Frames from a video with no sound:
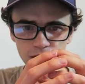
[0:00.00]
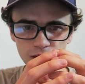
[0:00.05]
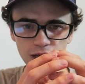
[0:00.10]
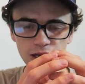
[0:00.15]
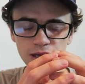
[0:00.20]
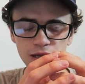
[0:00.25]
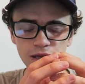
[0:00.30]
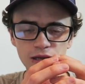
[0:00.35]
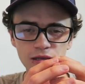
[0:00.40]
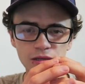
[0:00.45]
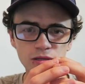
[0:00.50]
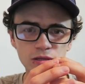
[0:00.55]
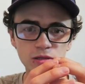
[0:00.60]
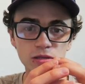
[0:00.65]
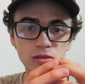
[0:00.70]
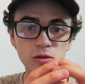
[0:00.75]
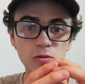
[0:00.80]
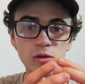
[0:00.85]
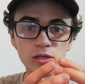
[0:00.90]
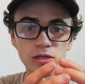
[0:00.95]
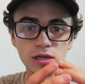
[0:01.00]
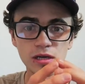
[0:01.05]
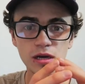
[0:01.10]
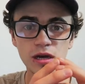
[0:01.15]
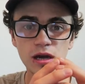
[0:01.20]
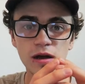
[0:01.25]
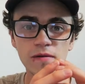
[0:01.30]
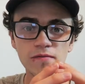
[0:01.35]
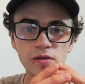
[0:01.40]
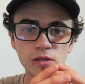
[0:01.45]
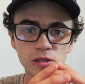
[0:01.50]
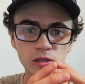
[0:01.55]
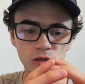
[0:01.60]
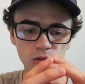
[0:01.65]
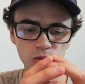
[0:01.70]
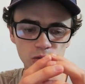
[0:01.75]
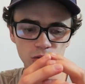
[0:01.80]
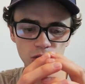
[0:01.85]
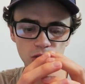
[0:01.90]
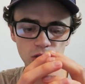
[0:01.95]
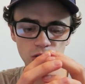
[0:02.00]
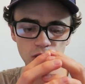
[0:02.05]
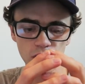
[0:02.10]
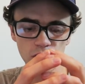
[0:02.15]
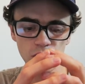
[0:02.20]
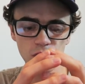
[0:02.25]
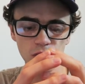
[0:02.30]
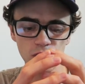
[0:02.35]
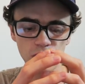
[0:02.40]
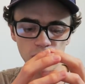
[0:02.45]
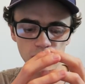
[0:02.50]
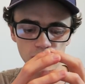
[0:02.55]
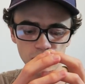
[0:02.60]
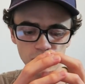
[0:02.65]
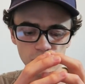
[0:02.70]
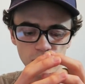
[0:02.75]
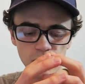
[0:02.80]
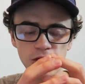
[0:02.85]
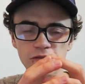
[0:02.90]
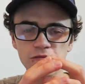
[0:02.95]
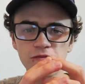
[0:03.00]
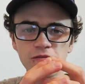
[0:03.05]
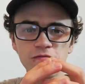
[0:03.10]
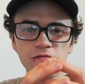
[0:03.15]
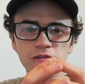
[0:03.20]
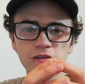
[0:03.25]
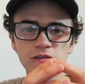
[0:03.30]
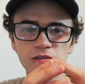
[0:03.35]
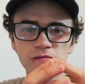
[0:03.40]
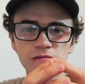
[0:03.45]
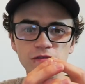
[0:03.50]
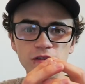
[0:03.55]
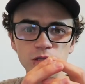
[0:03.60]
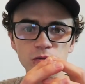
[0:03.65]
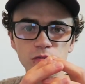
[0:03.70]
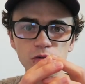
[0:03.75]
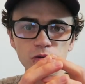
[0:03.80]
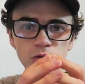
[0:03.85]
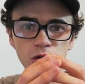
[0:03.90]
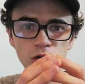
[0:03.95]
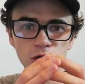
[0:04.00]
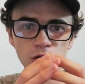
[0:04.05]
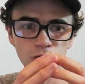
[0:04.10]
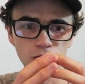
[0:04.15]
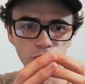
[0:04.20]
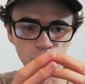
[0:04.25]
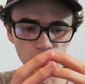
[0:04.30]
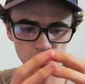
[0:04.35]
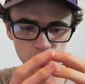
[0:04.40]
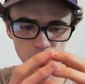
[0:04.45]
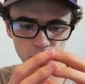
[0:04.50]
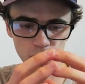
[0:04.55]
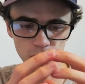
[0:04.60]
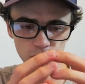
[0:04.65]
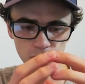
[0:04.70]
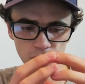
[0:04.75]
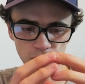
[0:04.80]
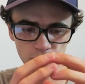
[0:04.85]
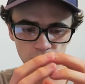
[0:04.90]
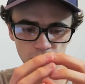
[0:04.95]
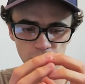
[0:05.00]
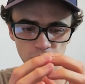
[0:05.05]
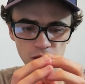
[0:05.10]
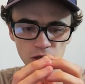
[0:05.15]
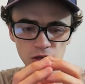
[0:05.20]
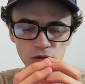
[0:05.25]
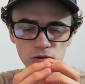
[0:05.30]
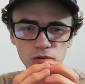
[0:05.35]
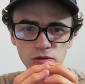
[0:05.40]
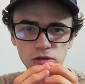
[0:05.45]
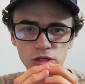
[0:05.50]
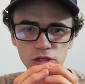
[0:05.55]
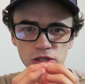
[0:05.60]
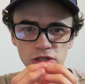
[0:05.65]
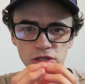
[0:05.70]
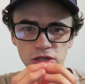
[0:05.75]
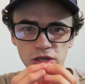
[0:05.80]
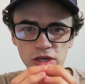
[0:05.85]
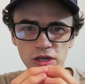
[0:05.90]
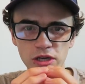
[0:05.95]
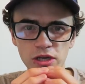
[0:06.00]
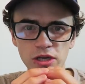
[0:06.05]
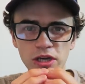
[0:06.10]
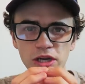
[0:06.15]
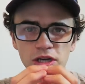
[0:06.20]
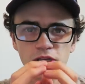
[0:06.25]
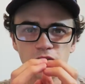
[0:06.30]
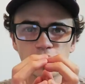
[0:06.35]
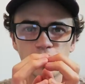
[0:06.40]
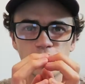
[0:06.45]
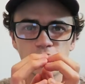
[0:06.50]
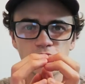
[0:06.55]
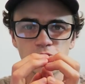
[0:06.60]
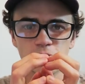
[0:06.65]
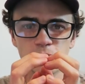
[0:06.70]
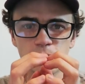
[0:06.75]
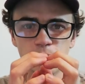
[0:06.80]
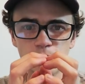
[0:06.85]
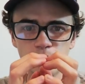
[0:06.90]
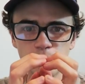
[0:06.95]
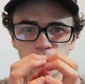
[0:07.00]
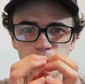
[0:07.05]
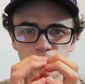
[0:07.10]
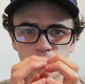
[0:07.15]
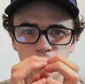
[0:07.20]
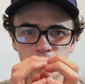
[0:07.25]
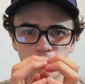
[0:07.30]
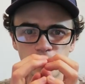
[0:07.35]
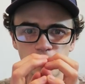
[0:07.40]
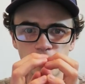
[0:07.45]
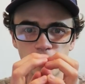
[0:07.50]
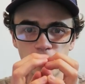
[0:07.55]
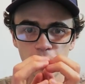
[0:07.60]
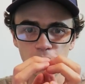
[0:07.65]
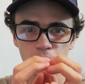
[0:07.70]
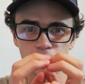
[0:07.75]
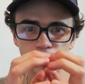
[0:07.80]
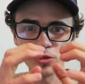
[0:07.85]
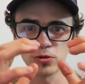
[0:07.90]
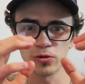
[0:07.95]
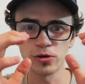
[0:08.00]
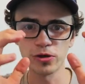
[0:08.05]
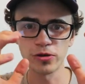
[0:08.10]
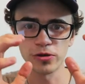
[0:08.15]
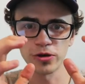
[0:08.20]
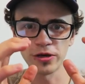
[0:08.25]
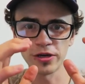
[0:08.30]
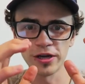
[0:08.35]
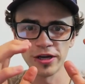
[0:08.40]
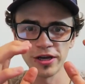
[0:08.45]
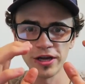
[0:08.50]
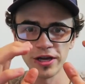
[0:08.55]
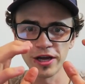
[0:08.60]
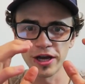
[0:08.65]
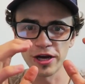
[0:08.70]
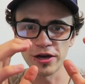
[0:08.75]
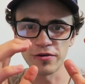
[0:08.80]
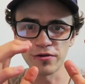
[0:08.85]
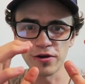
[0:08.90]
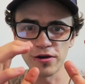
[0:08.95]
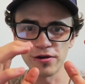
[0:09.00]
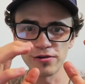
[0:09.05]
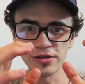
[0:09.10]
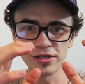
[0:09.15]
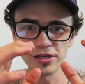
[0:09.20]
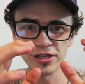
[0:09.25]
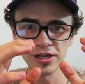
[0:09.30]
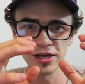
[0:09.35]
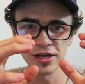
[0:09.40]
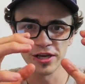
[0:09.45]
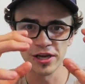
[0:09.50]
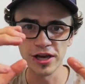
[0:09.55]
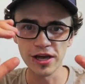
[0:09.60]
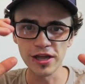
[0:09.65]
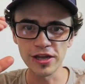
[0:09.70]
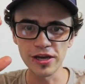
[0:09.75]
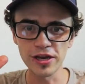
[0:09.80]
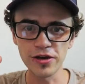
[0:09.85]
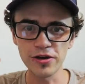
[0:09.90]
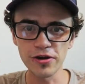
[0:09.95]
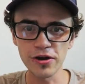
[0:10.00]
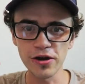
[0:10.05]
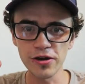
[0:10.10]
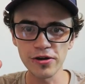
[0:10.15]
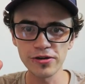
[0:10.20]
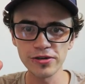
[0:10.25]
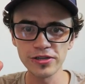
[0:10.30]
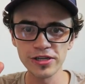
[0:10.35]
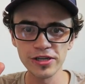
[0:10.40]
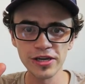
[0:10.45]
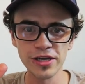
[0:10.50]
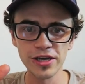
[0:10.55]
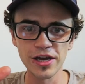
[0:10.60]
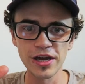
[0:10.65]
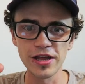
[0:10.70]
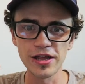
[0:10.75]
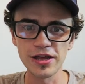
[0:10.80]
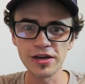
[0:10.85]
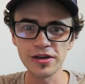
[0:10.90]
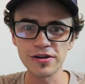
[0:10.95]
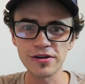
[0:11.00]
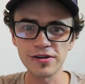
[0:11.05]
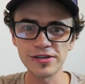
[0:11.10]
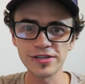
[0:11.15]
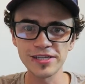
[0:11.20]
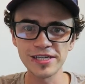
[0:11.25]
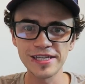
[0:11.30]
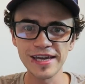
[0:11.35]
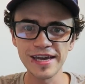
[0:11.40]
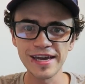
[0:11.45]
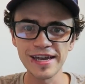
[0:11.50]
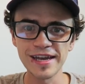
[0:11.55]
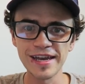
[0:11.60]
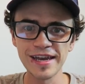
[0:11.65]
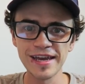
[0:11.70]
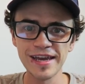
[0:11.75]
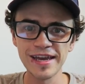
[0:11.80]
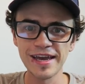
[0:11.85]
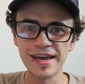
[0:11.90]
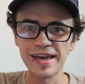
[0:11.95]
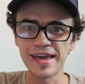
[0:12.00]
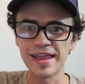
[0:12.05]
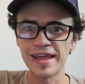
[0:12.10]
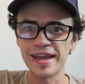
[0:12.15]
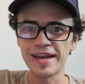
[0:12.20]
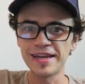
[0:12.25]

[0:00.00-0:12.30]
it's almost like a comfort zone thing, or like some kind of invisible force field. Like you're just inside this force field, and then when you go on a tour you're on, it grows, and then it grows, and then it grows again, and